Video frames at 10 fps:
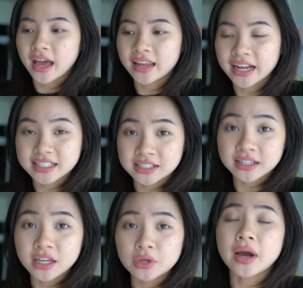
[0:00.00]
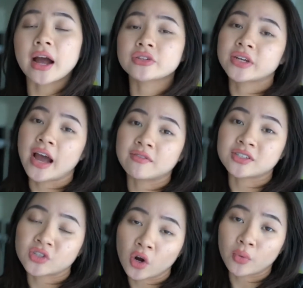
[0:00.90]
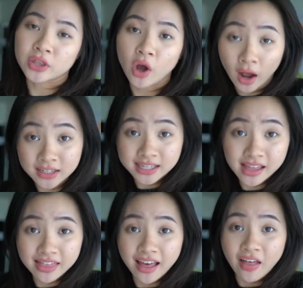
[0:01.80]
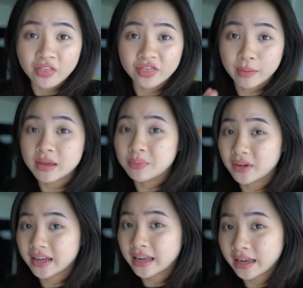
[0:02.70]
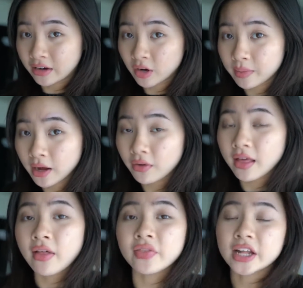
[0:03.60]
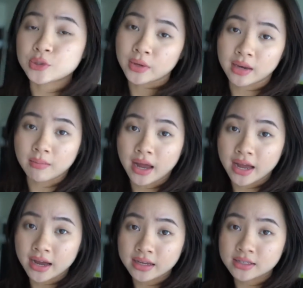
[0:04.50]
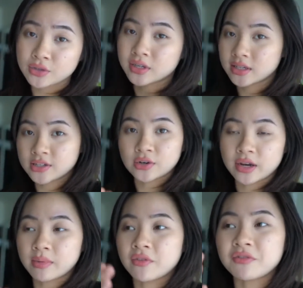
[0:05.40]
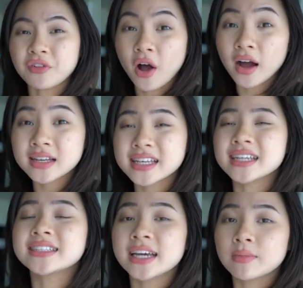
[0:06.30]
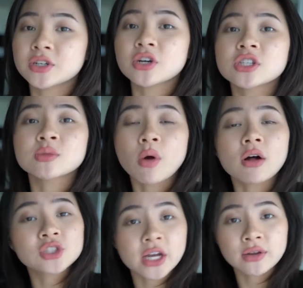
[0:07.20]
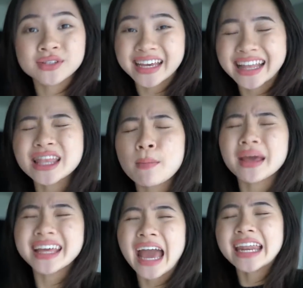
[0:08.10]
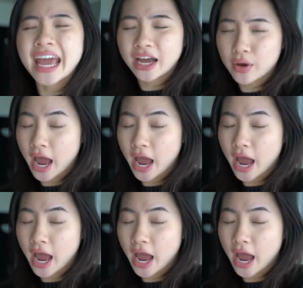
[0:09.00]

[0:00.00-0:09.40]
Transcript: And ideally, you actually have to start with content that people care about. That's why in my eyes, you can disagree, but vlogs can damage small channels in the beginning,